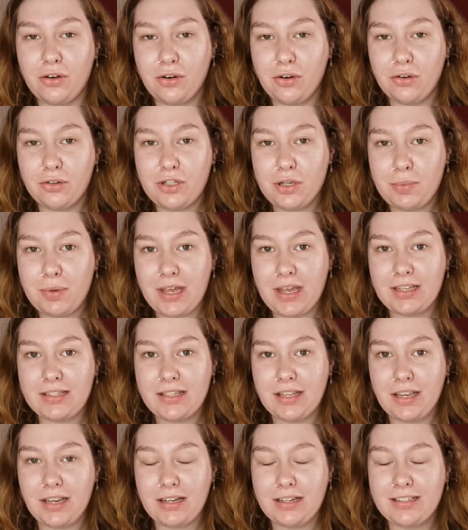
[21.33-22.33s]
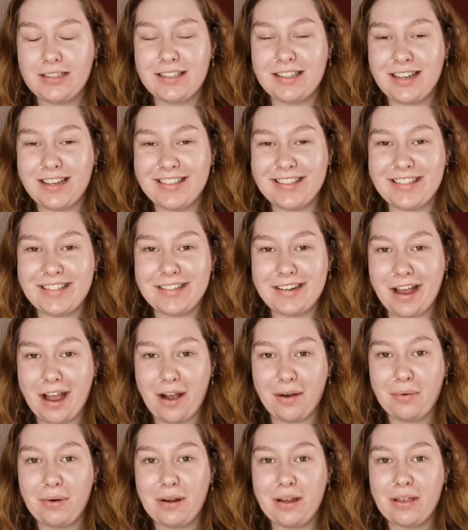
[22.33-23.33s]
to go to basics and
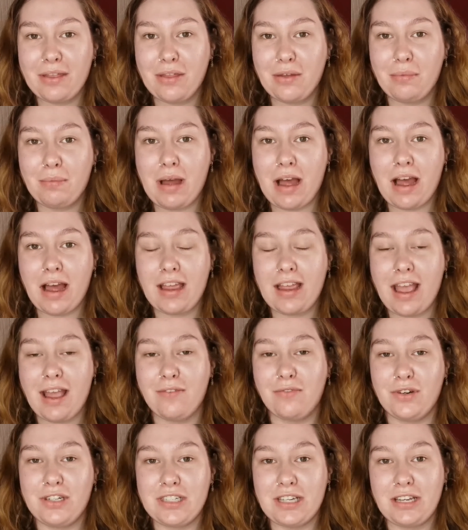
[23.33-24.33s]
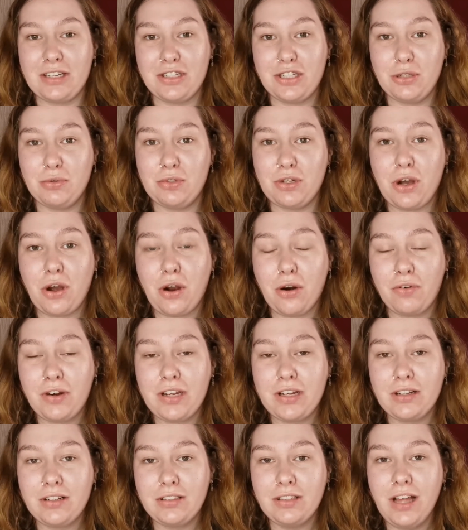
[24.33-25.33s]
start with my everyday
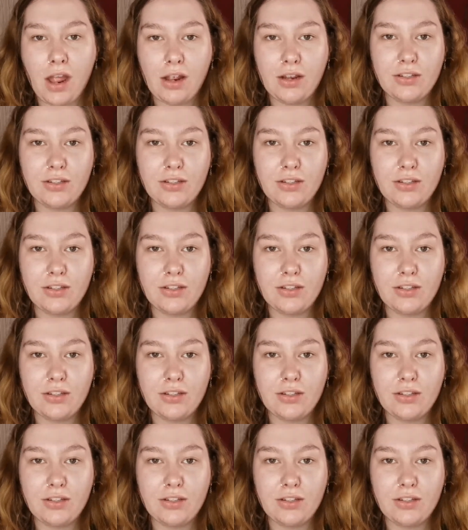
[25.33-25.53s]
tutorial.